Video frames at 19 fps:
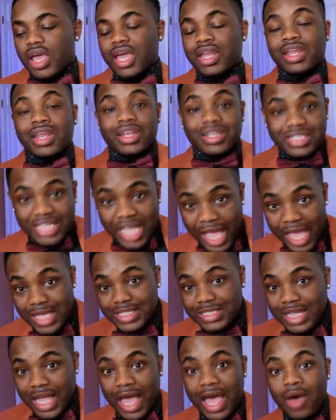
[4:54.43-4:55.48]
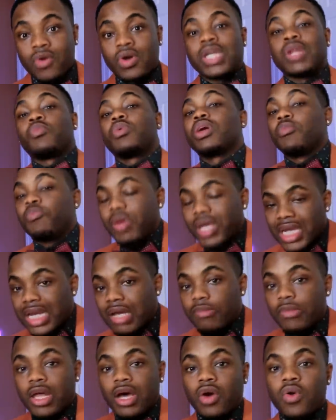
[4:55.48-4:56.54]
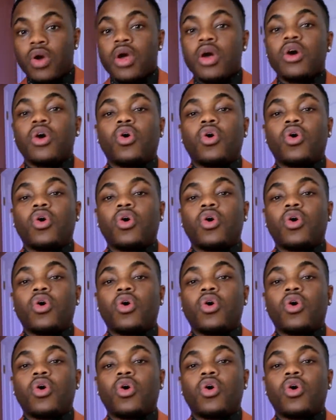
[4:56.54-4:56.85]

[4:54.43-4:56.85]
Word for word: and then tanks down and then we could pick it up low